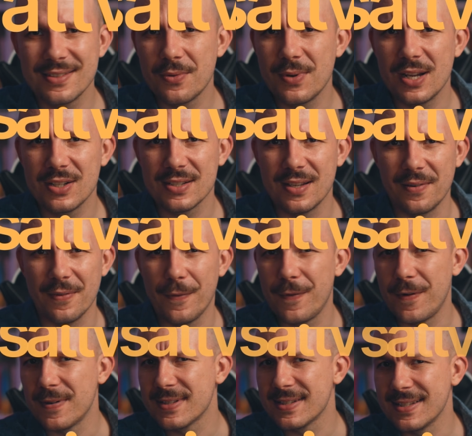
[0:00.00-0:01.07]
the rajas, are in
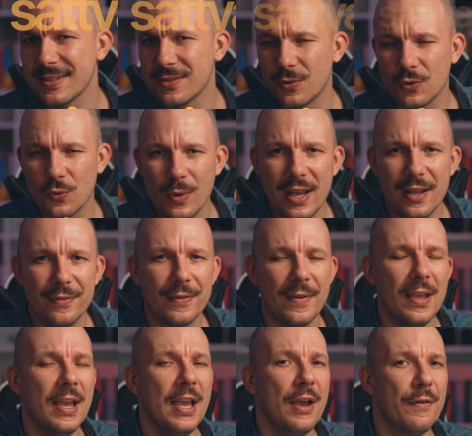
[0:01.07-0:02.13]
3rd, 6th or 12th
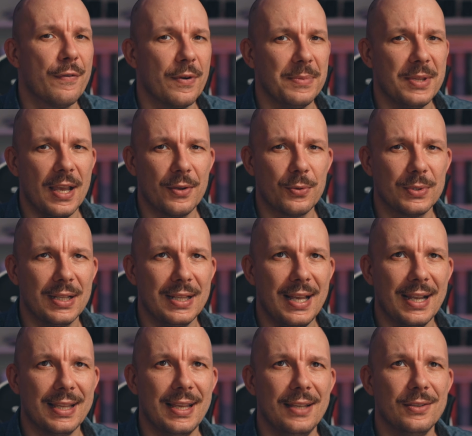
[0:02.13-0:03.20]
from the Aruda
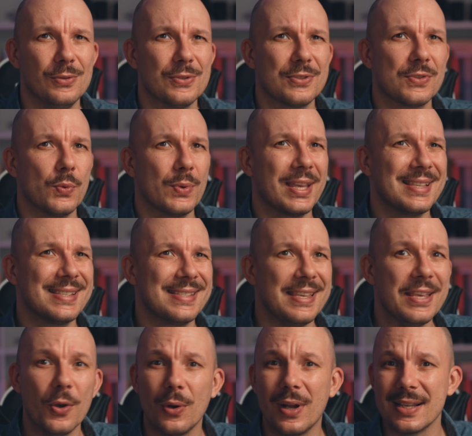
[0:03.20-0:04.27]
Lagna, and also we can see
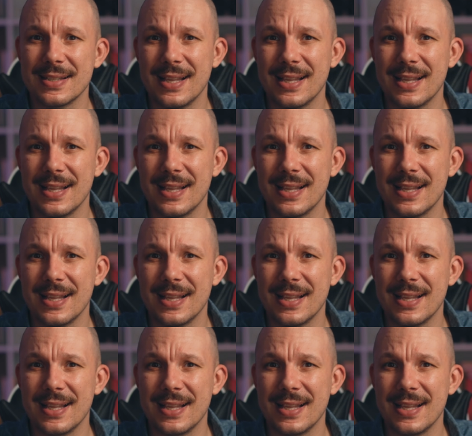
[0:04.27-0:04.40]
yogas